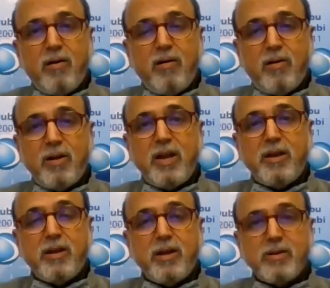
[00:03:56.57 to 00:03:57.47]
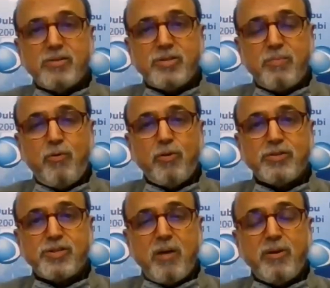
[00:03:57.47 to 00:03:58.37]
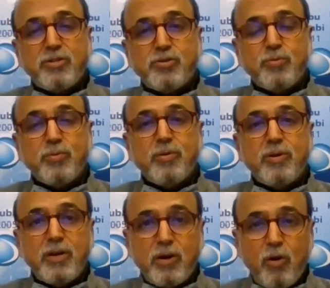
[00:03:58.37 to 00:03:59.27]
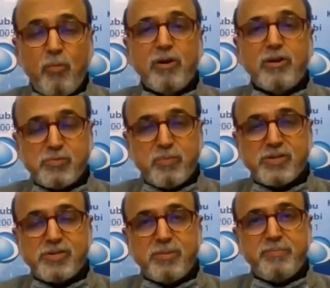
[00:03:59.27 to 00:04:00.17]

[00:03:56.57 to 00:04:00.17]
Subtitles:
online support is coming through in global respects.